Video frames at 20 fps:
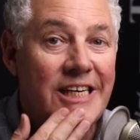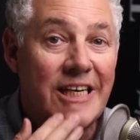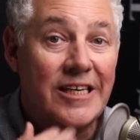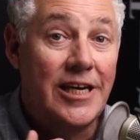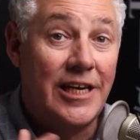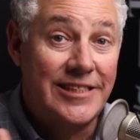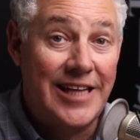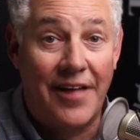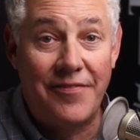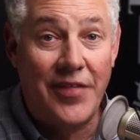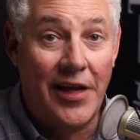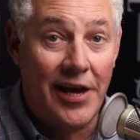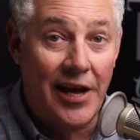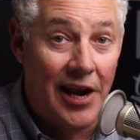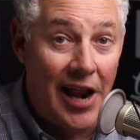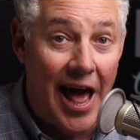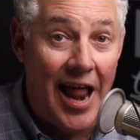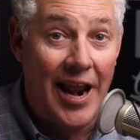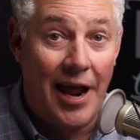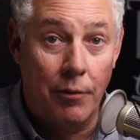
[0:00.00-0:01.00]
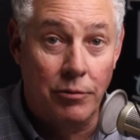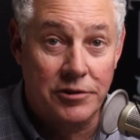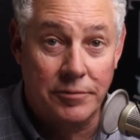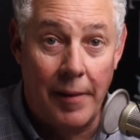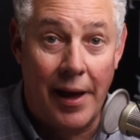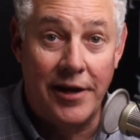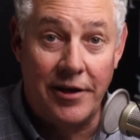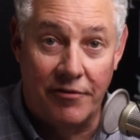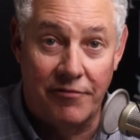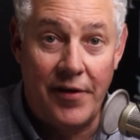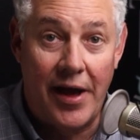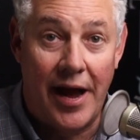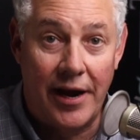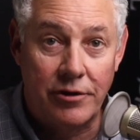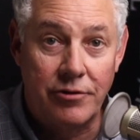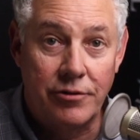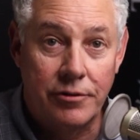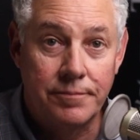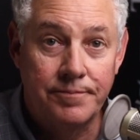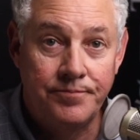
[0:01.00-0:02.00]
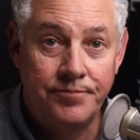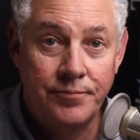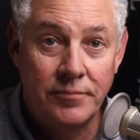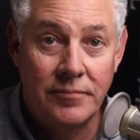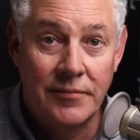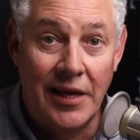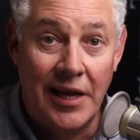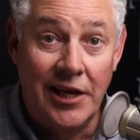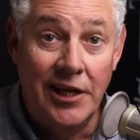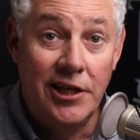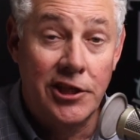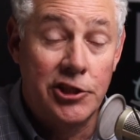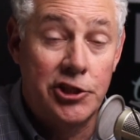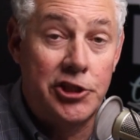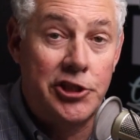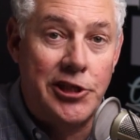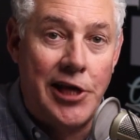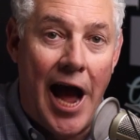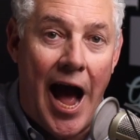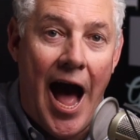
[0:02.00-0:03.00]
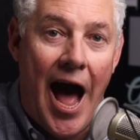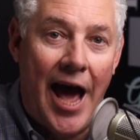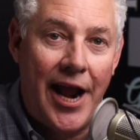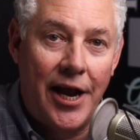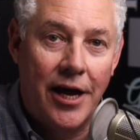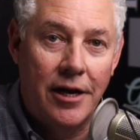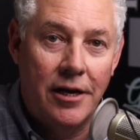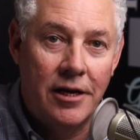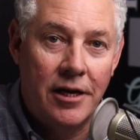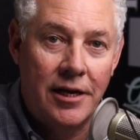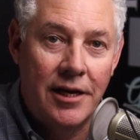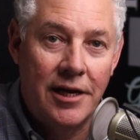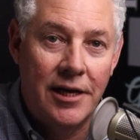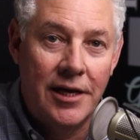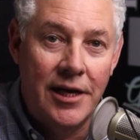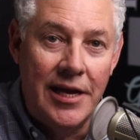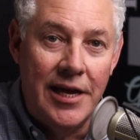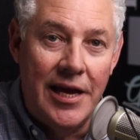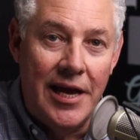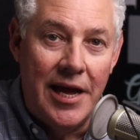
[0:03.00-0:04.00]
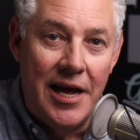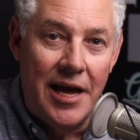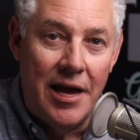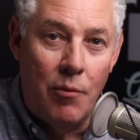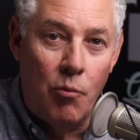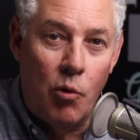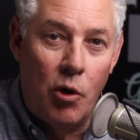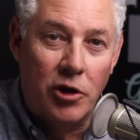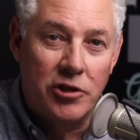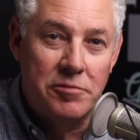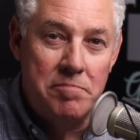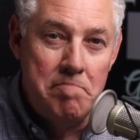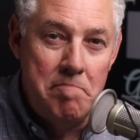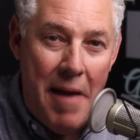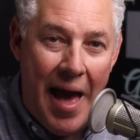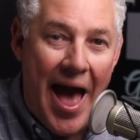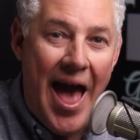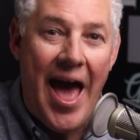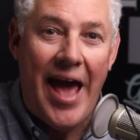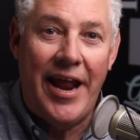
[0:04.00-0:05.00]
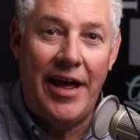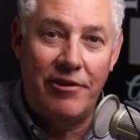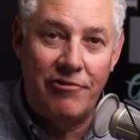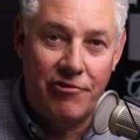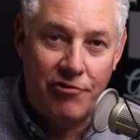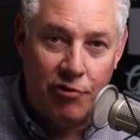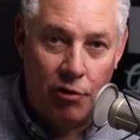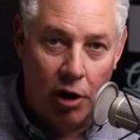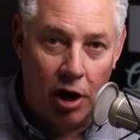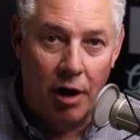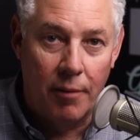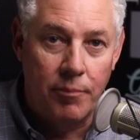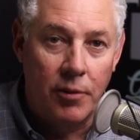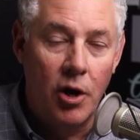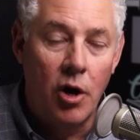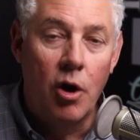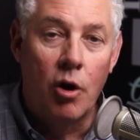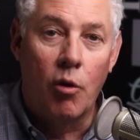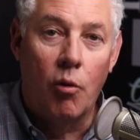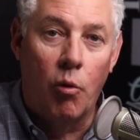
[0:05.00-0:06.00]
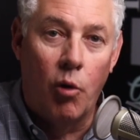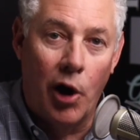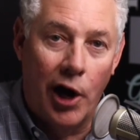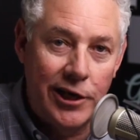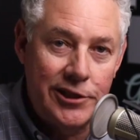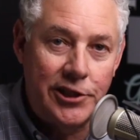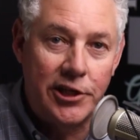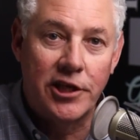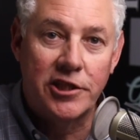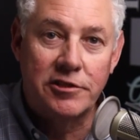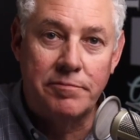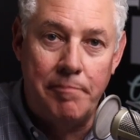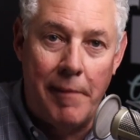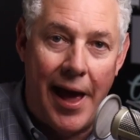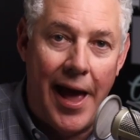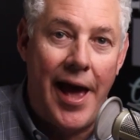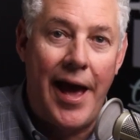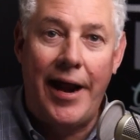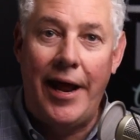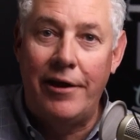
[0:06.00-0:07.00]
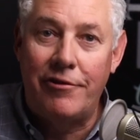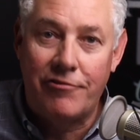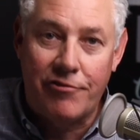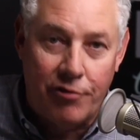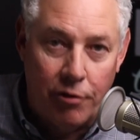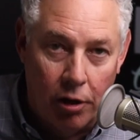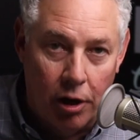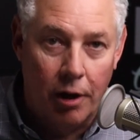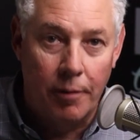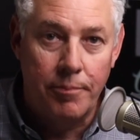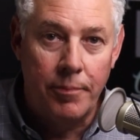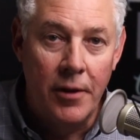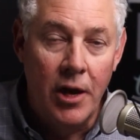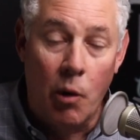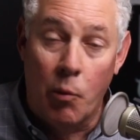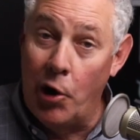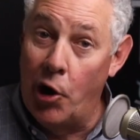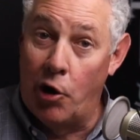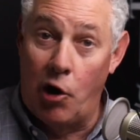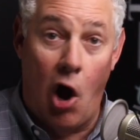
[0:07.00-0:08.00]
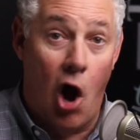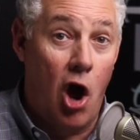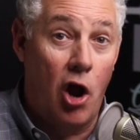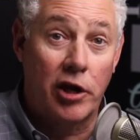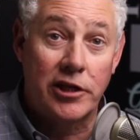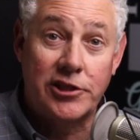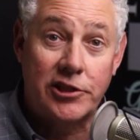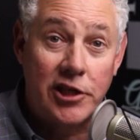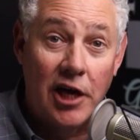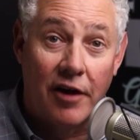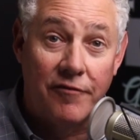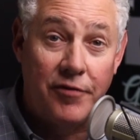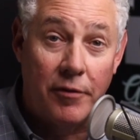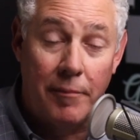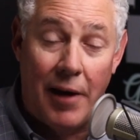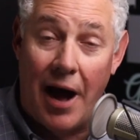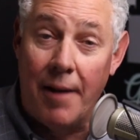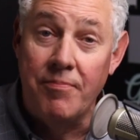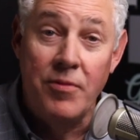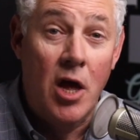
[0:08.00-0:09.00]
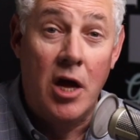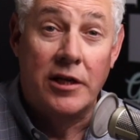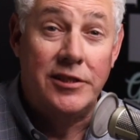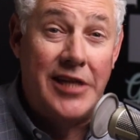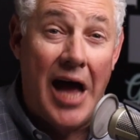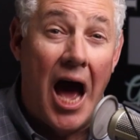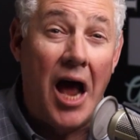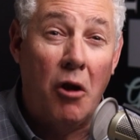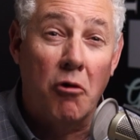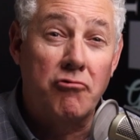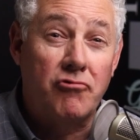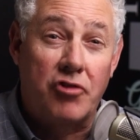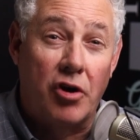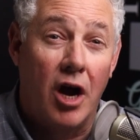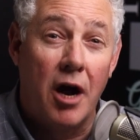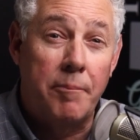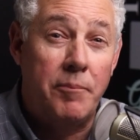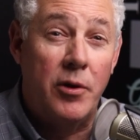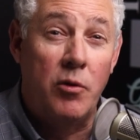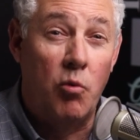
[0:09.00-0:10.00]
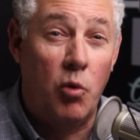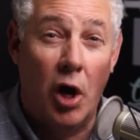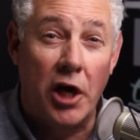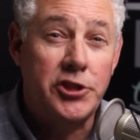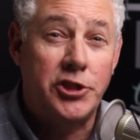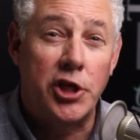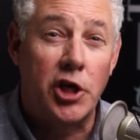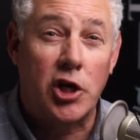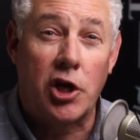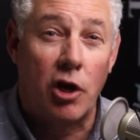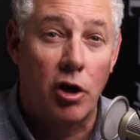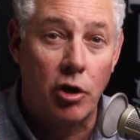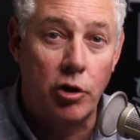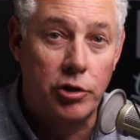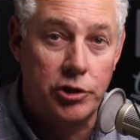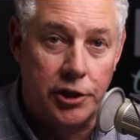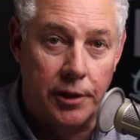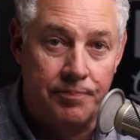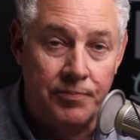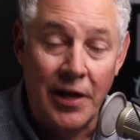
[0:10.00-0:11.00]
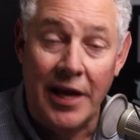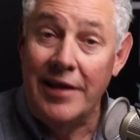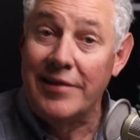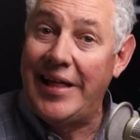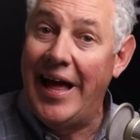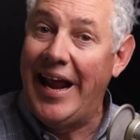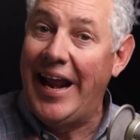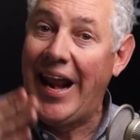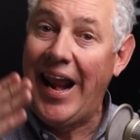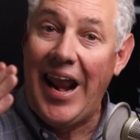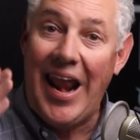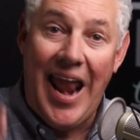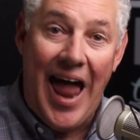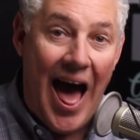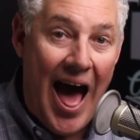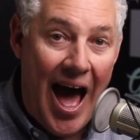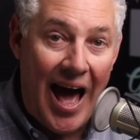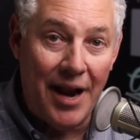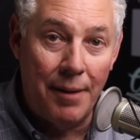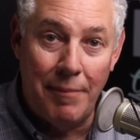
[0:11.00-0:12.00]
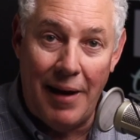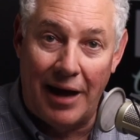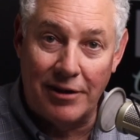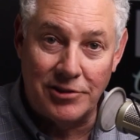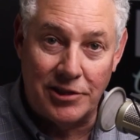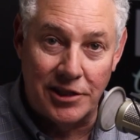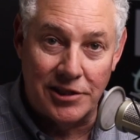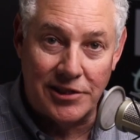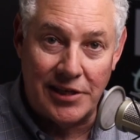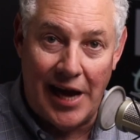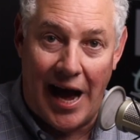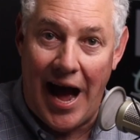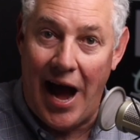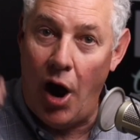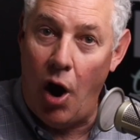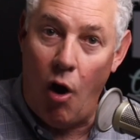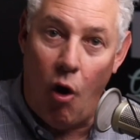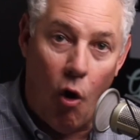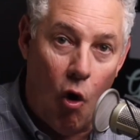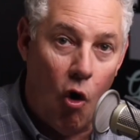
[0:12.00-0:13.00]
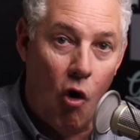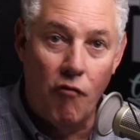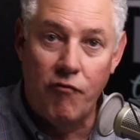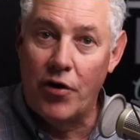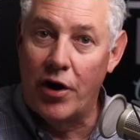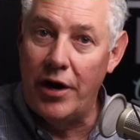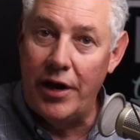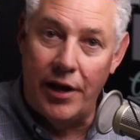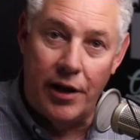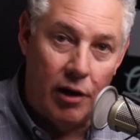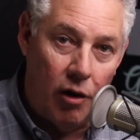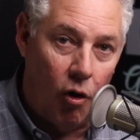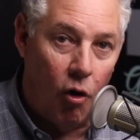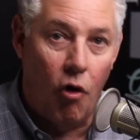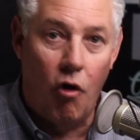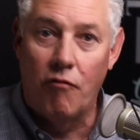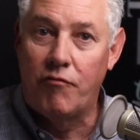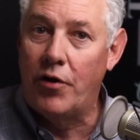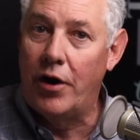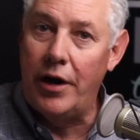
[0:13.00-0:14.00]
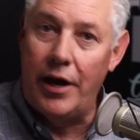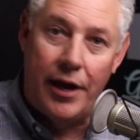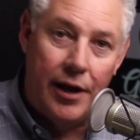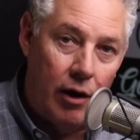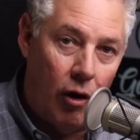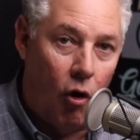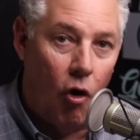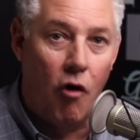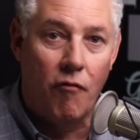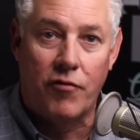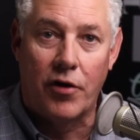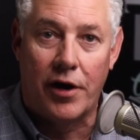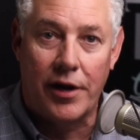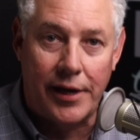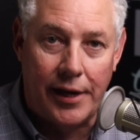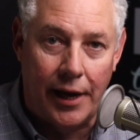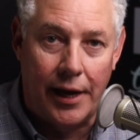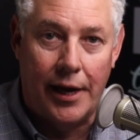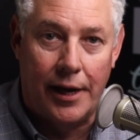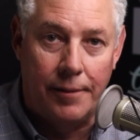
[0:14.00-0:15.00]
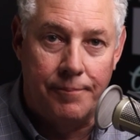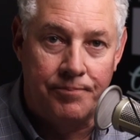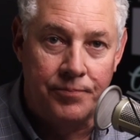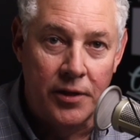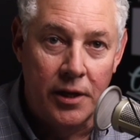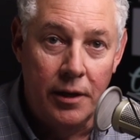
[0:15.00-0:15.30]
Because I think a lot of that was manufactured. China was mad at Trump. Russia's mad at Trump. We heard all the stuff about Donald Trump and Russia collusion. They lied about this guy over and over and over again.